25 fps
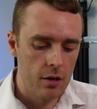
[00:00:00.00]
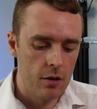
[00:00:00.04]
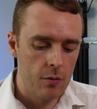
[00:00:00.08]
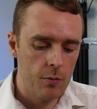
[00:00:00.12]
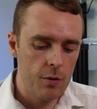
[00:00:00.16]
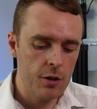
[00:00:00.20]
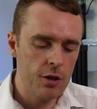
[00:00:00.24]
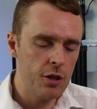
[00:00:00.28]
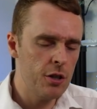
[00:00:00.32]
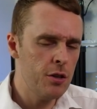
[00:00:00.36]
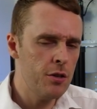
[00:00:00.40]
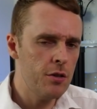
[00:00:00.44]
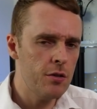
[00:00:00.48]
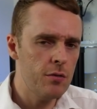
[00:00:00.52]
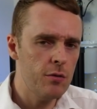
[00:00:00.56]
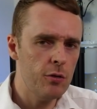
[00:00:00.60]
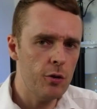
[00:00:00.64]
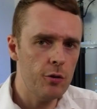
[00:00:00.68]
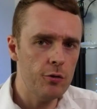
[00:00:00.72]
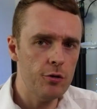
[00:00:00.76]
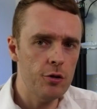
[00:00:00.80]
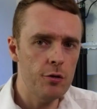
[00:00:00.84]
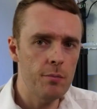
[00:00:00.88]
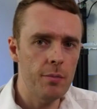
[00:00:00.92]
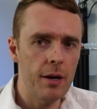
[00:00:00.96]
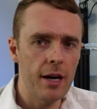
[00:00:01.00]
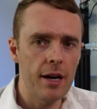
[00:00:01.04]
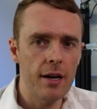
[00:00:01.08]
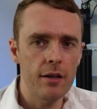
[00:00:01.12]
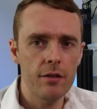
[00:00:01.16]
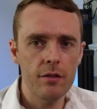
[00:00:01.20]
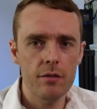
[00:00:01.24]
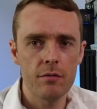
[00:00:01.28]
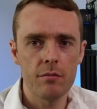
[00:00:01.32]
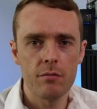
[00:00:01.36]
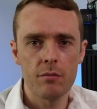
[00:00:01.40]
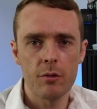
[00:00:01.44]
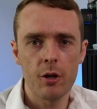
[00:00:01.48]
which is not too
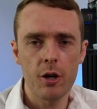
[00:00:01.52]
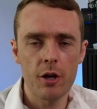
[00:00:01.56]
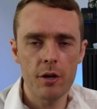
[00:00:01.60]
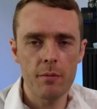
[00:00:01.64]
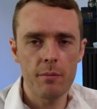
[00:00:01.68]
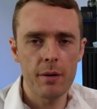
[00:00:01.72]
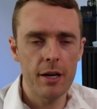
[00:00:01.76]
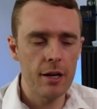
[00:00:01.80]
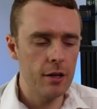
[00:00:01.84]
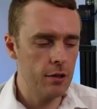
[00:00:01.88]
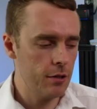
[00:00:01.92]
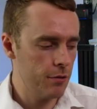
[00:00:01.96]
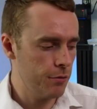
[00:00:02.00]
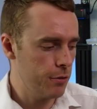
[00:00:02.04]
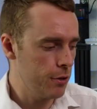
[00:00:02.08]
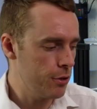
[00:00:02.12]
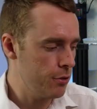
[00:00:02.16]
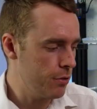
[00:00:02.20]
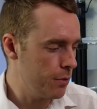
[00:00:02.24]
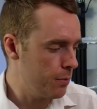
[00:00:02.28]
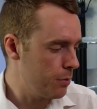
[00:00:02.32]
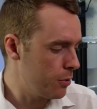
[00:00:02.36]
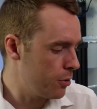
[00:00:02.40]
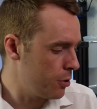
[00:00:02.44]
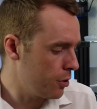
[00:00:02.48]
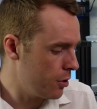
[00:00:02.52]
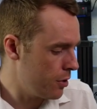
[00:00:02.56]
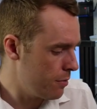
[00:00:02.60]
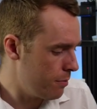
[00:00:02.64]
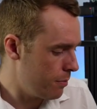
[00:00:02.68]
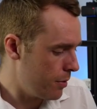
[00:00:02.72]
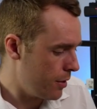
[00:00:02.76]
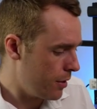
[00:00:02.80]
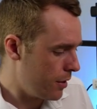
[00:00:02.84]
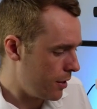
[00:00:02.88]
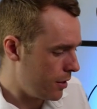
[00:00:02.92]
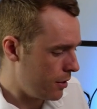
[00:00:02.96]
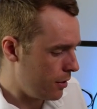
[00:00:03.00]
bad, £9 for a triple joint,
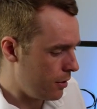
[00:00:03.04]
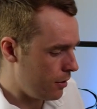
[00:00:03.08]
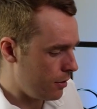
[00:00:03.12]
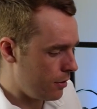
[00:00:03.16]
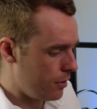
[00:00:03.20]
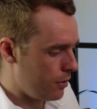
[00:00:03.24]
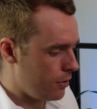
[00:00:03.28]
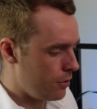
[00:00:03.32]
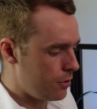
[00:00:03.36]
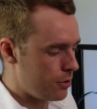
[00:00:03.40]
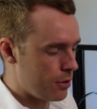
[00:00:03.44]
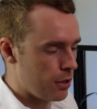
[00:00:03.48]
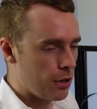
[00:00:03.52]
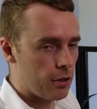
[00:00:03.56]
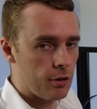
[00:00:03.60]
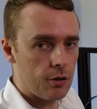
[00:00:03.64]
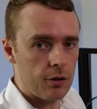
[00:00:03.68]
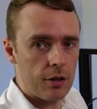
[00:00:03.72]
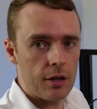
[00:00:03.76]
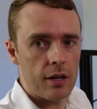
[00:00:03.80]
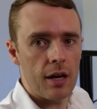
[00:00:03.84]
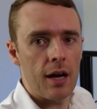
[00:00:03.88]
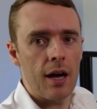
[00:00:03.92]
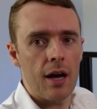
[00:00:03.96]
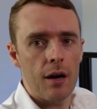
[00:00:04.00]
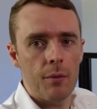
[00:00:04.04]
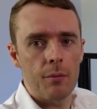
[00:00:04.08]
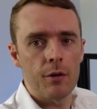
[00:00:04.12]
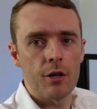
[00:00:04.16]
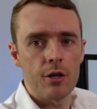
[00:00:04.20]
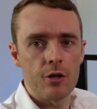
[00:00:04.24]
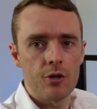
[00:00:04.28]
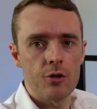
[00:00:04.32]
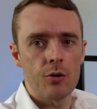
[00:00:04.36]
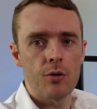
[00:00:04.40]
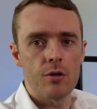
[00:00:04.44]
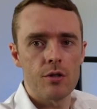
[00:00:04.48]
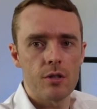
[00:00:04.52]
but then you start looking at how many
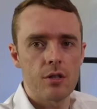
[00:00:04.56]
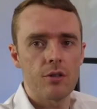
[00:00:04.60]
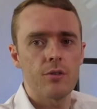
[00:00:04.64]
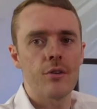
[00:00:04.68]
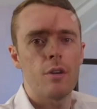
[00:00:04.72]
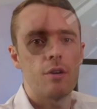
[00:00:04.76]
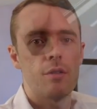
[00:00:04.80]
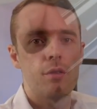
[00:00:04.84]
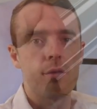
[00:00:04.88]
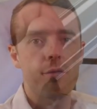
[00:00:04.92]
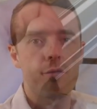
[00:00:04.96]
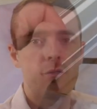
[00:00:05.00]
joints there are on the